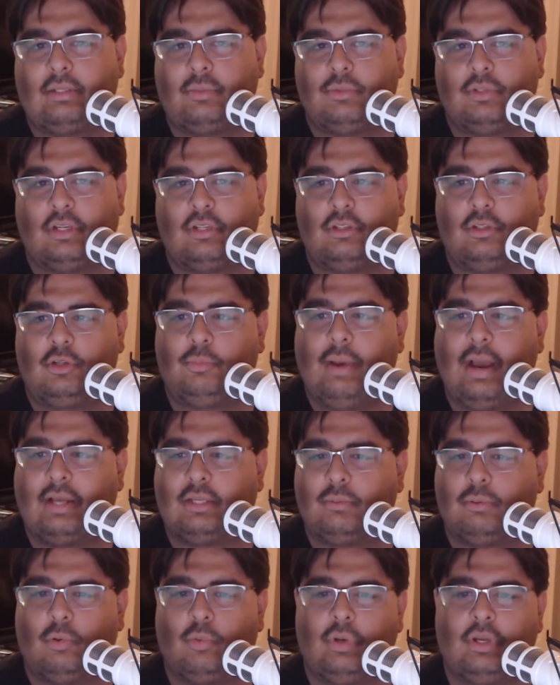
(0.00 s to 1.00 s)
It was like 2 packs
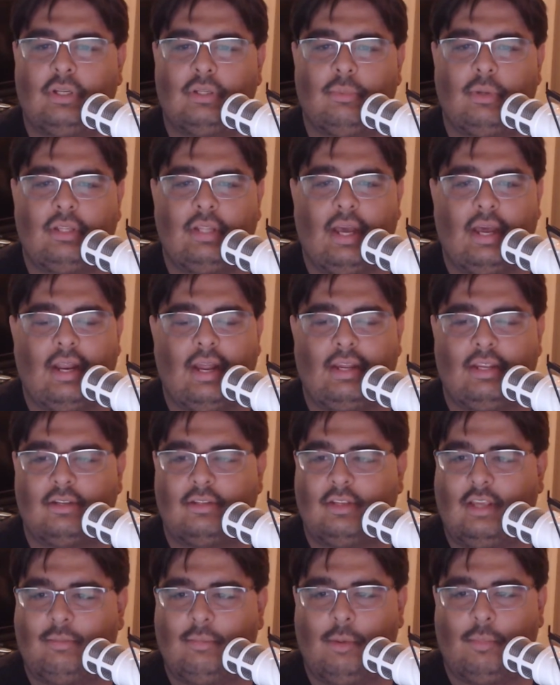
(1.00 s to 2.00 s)
per win, something like that. I
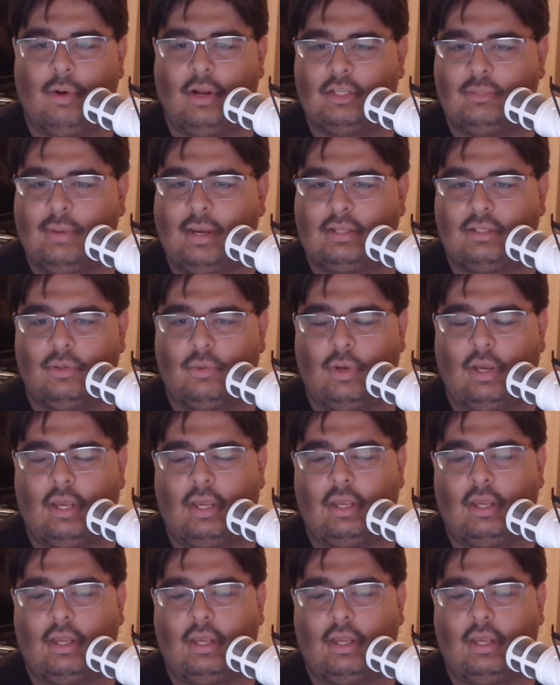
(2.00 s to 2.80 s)
just gave my prize packs away.